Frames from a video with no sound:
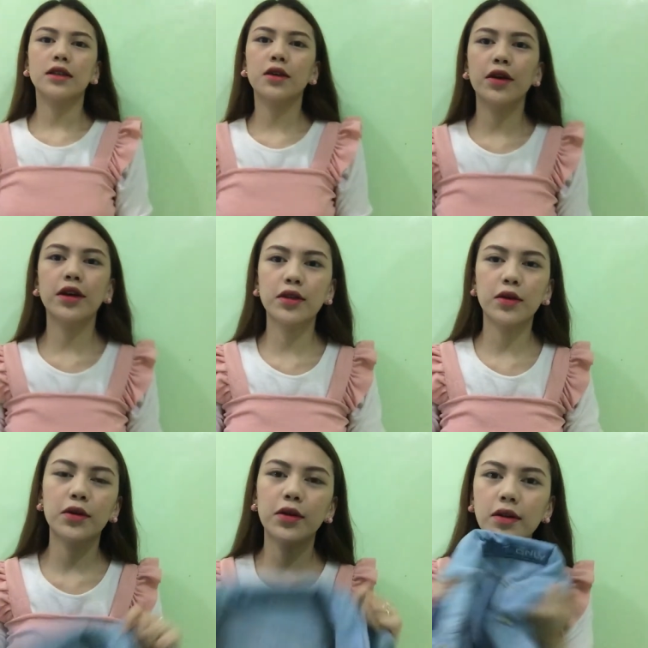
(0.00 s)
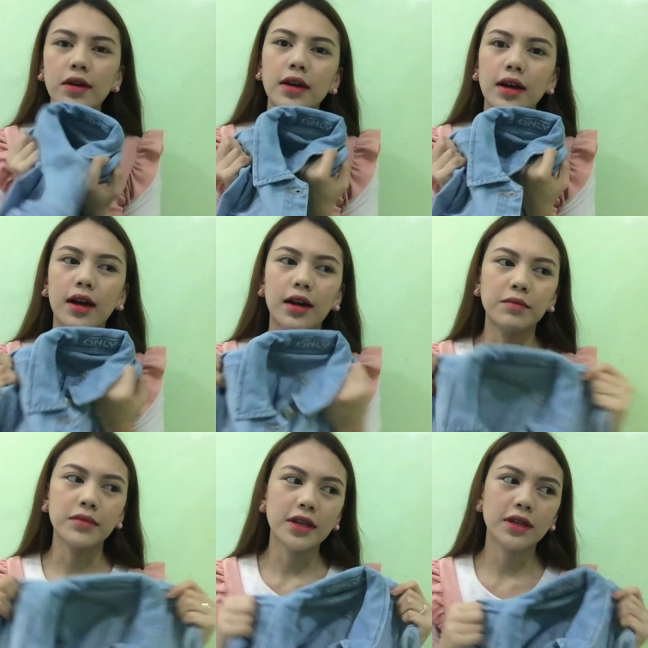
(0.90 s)
So, ito,
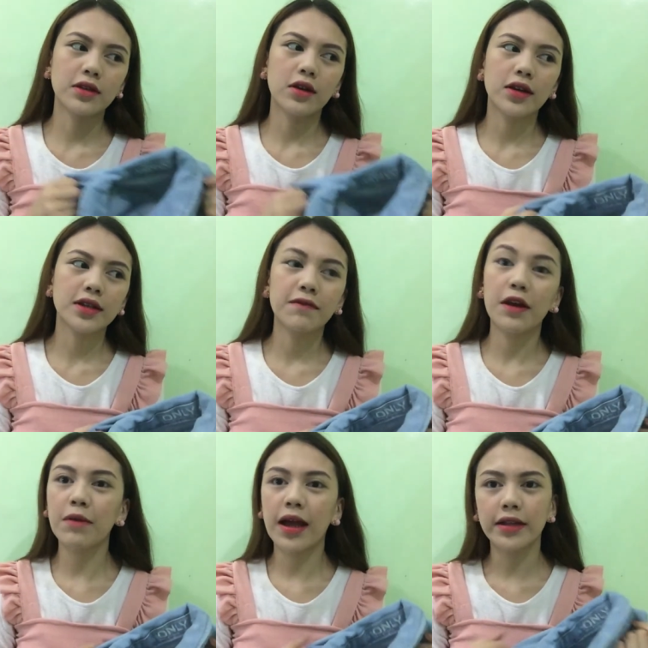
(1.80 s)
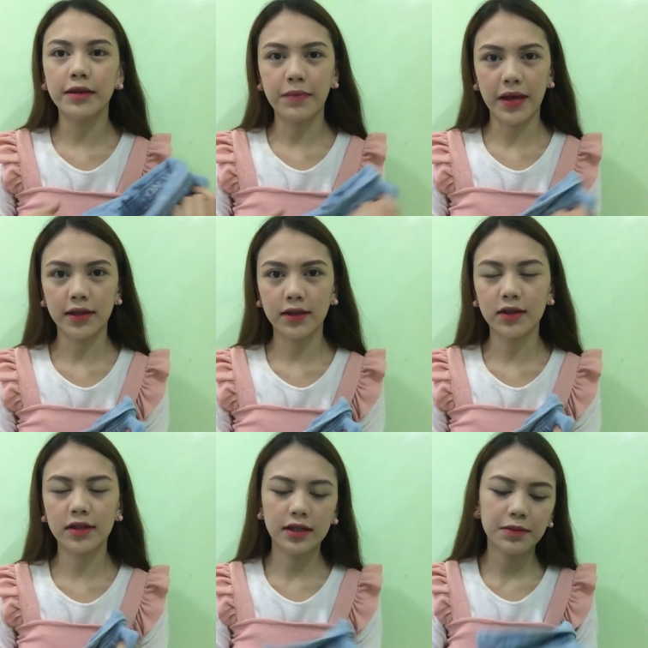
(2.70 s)
it cost 500
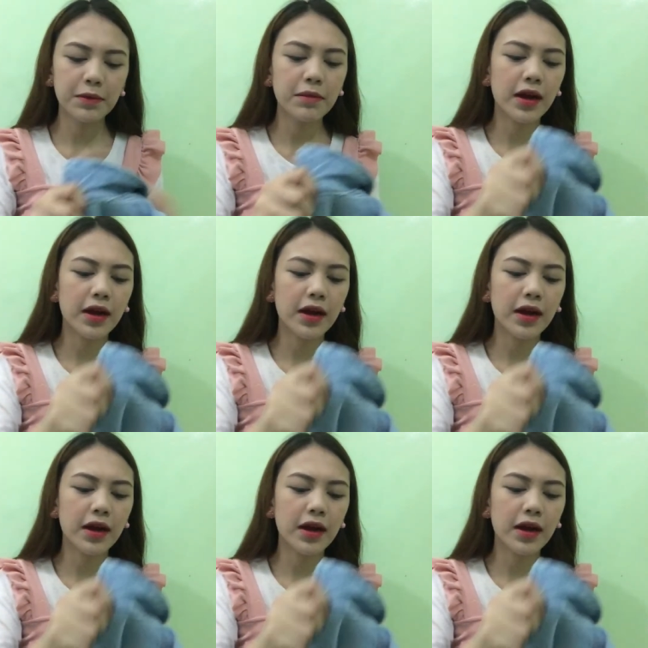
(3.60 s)
pesos. Tapos may